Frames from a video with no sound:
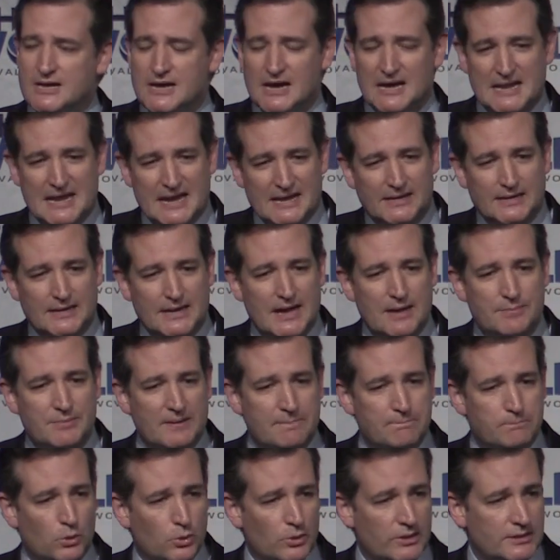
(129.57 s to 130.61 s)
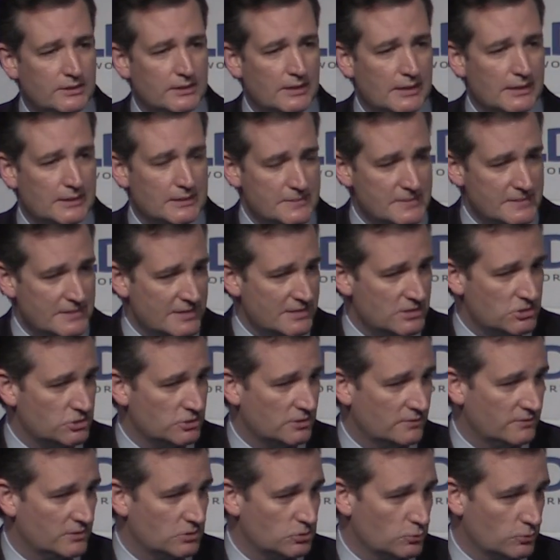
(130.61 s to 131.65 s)
an economic boycott on the
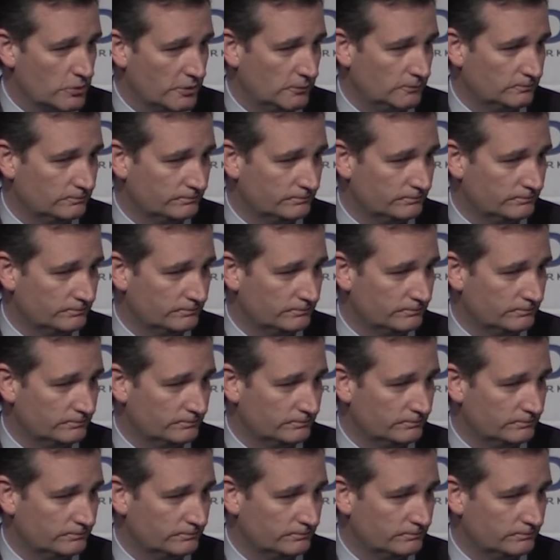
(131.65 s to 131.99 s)
nation of Israel?